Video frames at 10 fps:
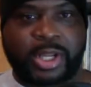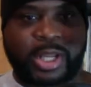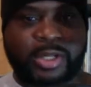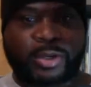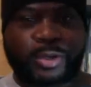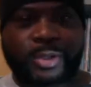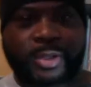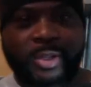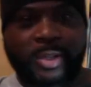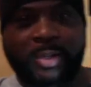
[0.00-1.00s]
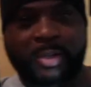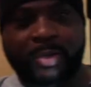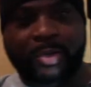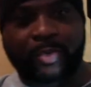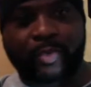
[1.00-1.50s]
got the
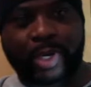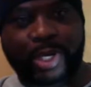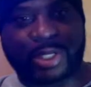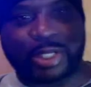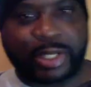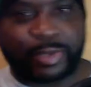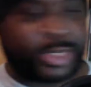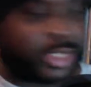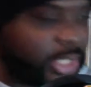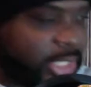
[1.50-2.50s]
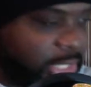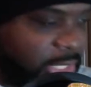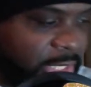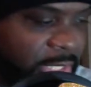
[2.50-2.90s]
Ron DMC